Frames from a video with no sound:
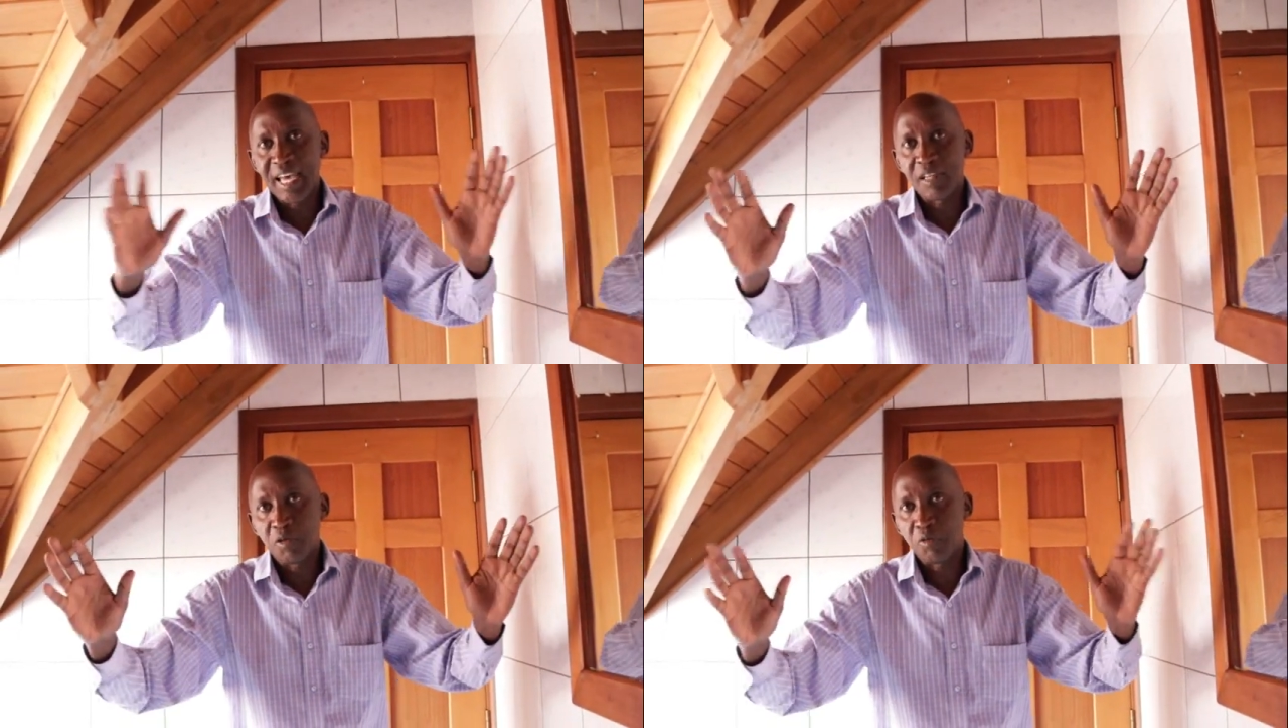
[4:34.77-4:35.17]

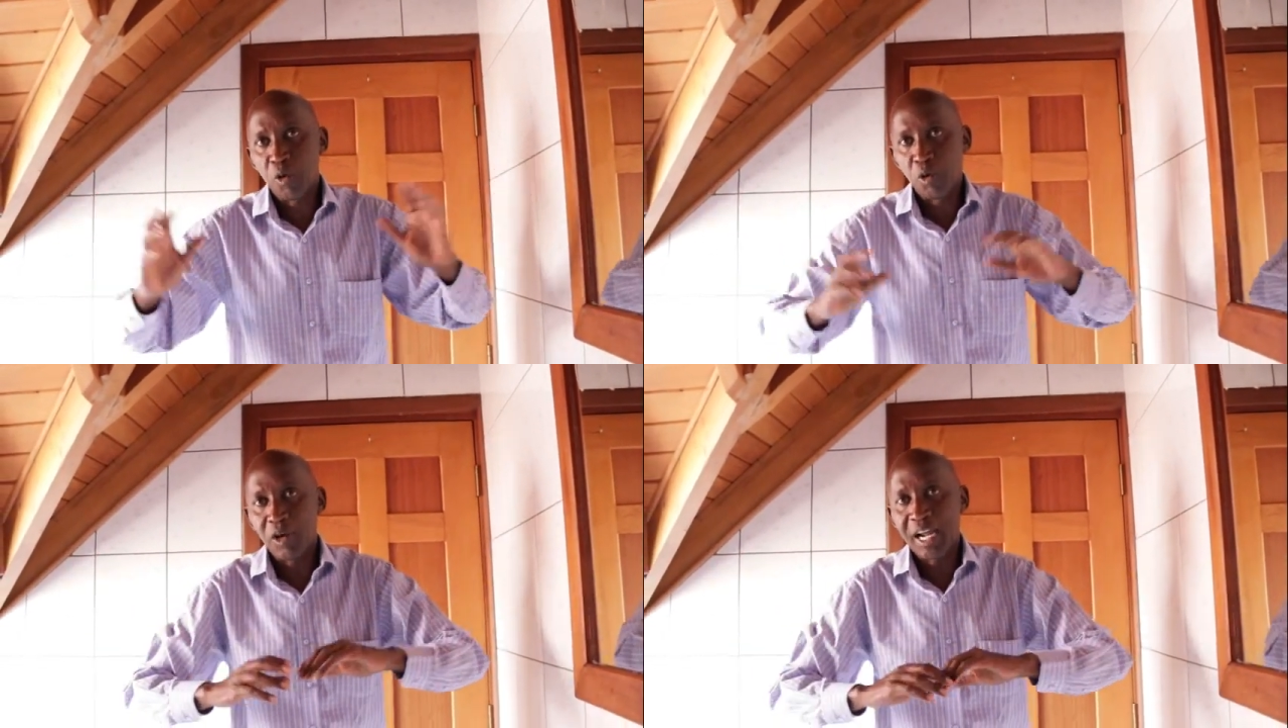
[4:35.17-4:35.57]
age of
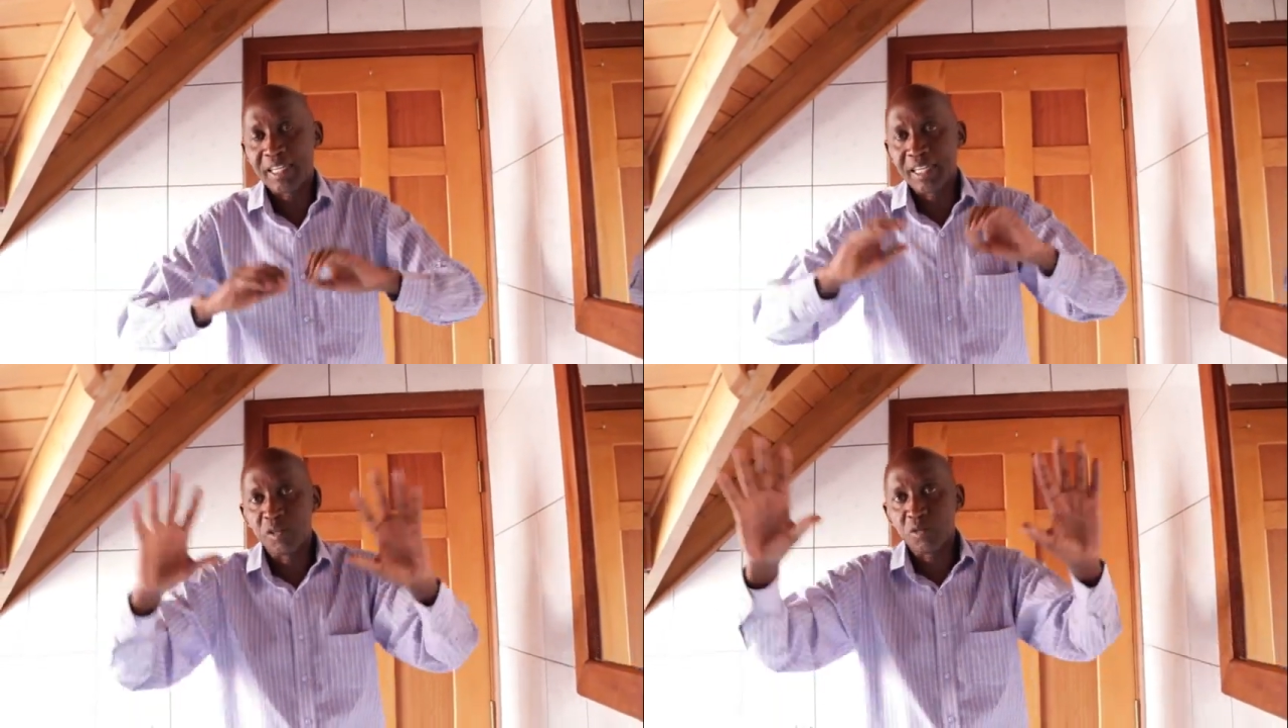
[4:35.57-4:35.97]
corona
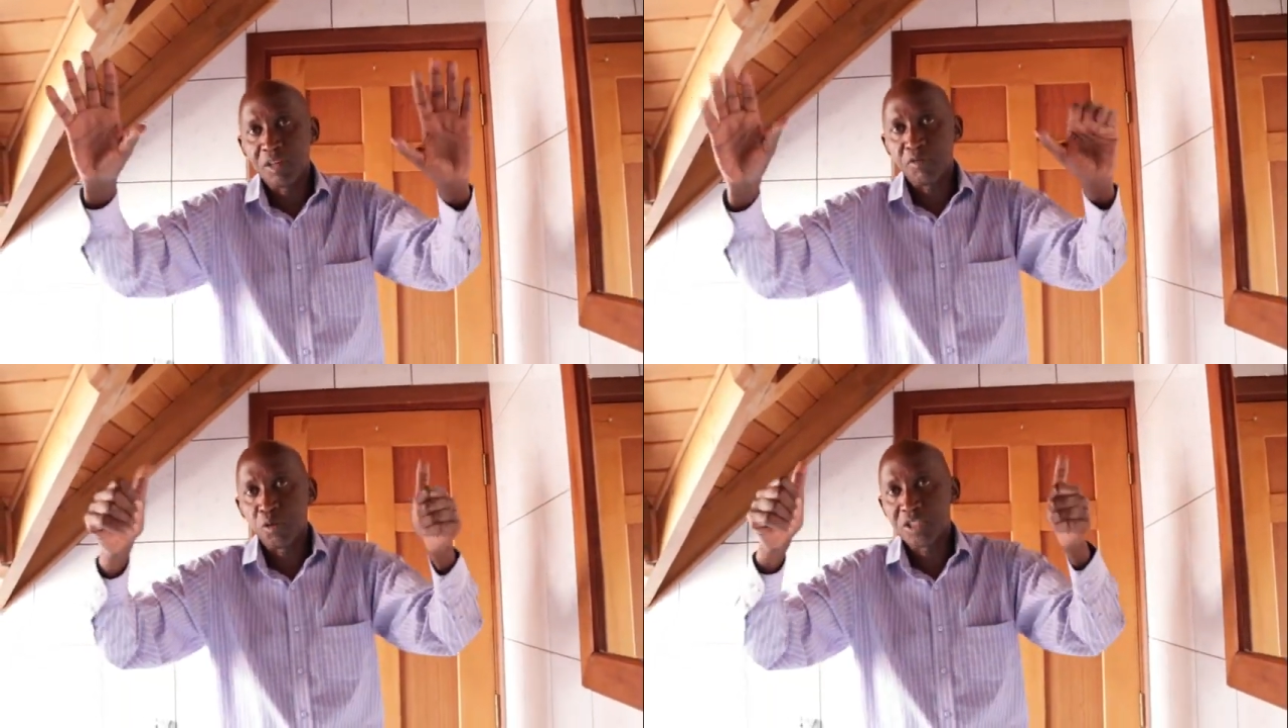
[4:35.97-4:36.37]
and into
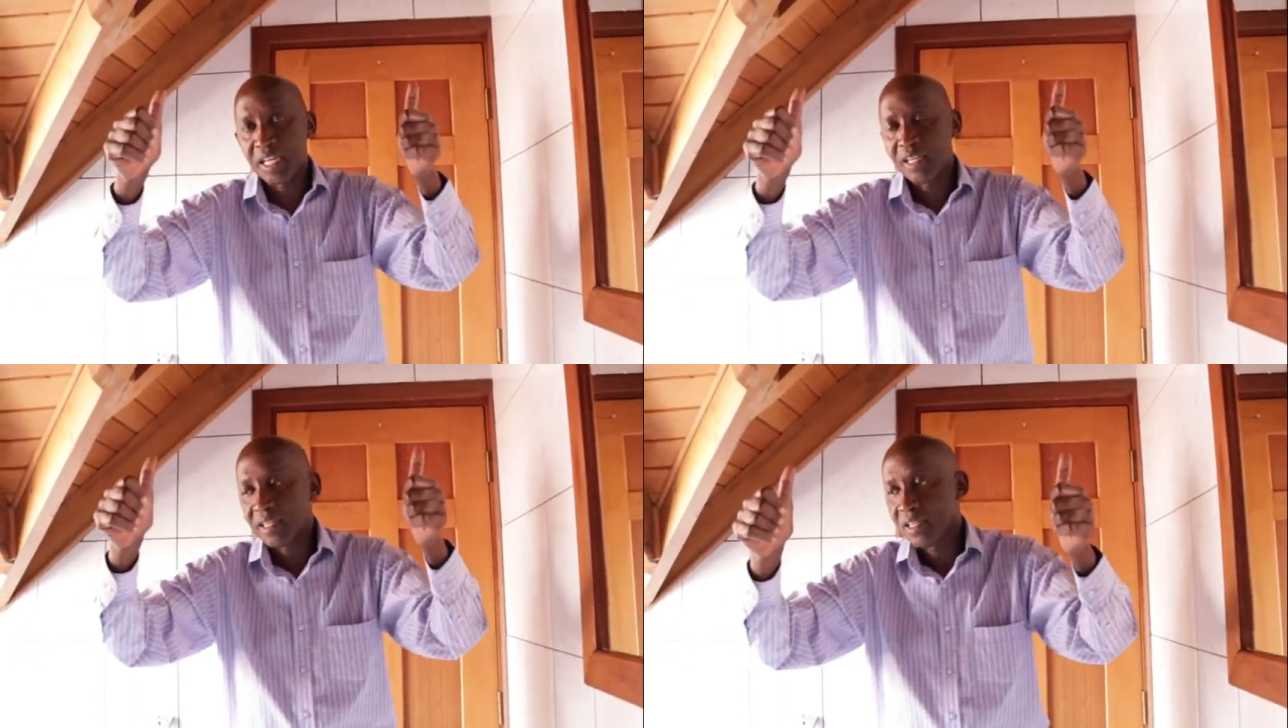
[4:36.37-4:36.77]
the
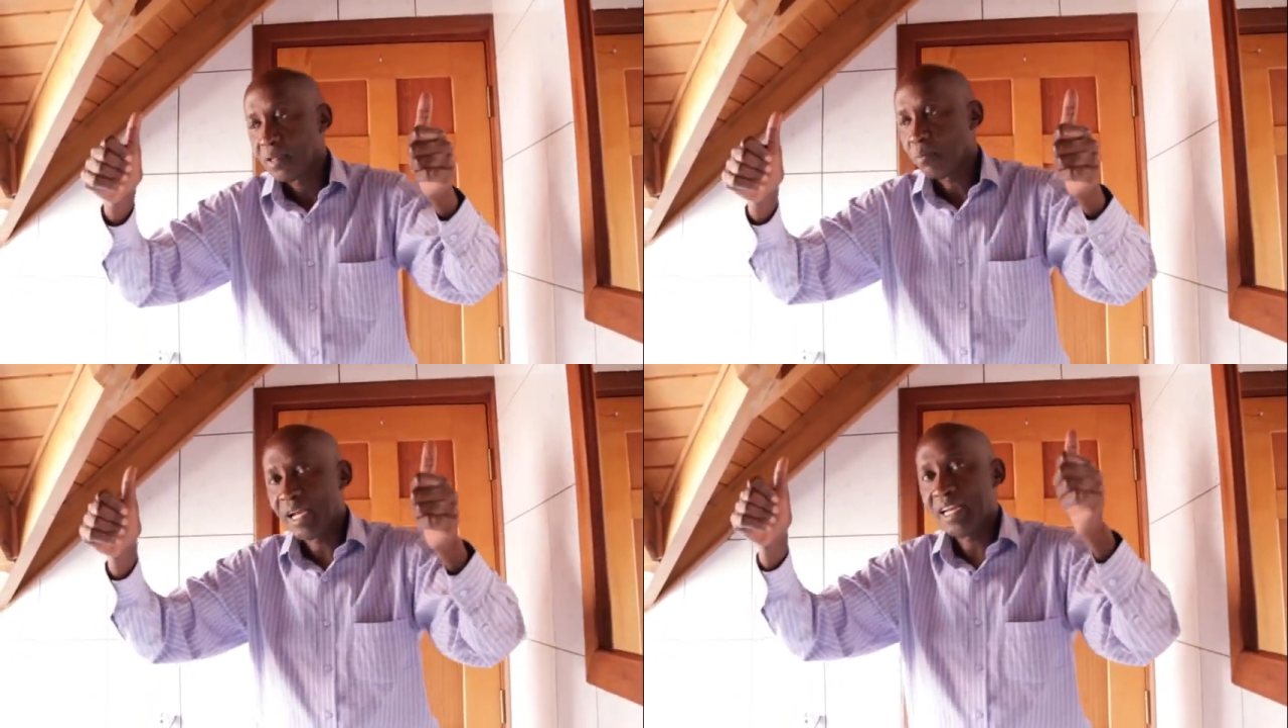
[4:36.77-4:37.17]
future.
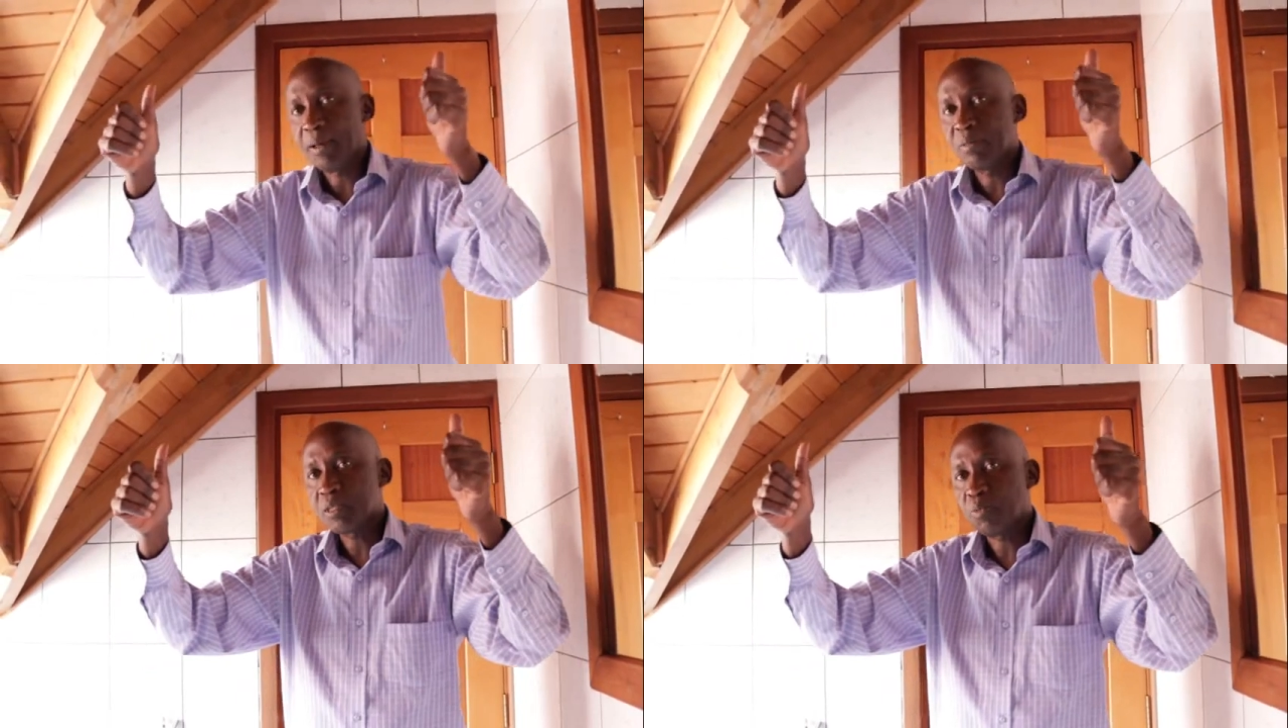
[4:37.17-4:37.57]
My
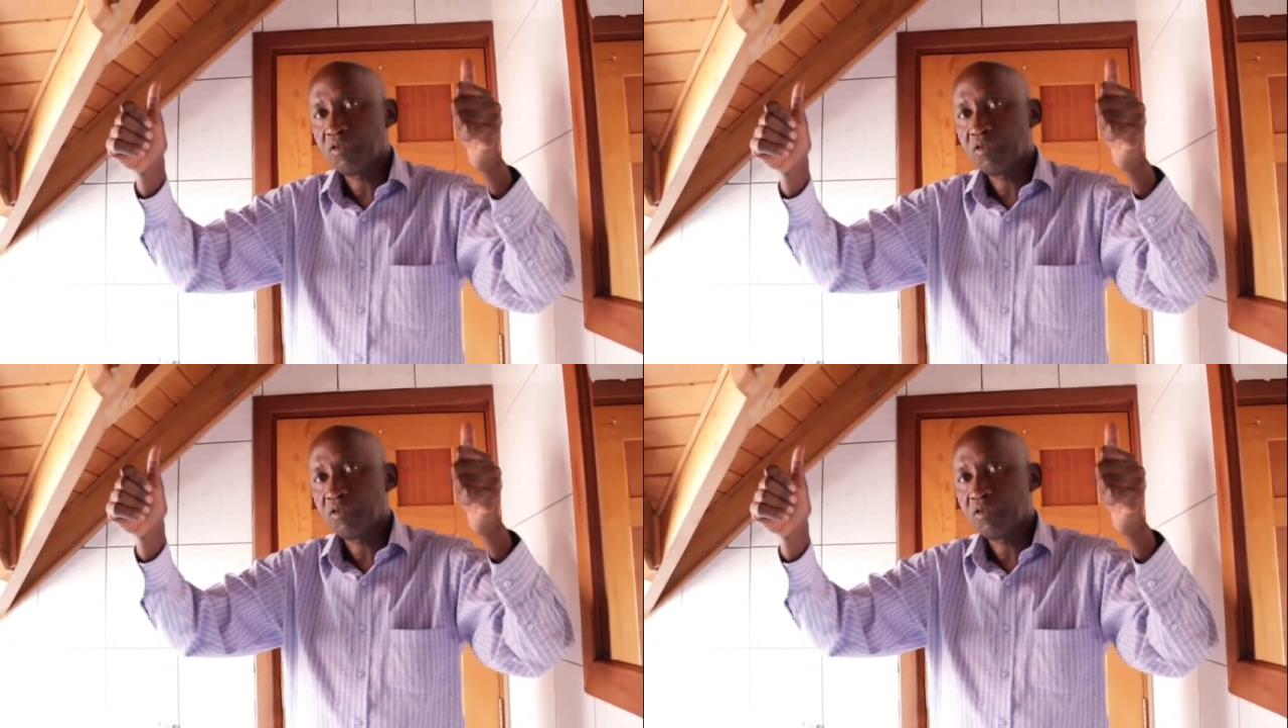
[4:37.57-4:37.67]
name is